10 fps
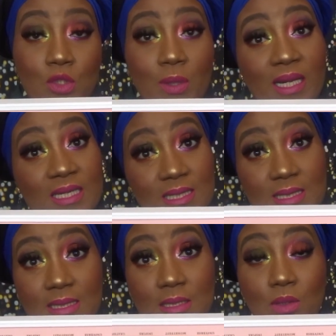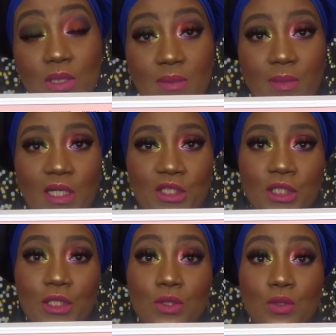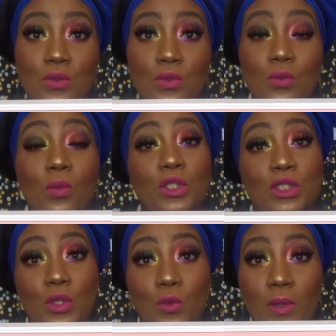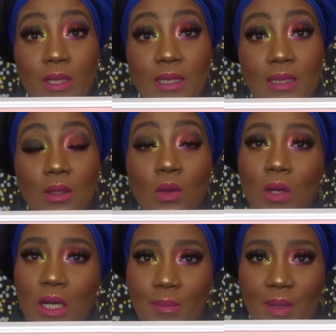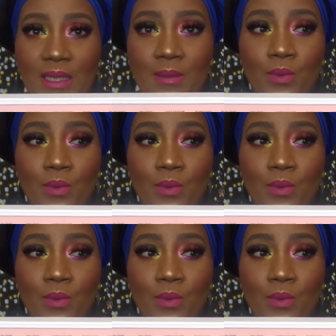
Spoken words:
So I can say this has got similar shades to Watch the Queen Conquer palette,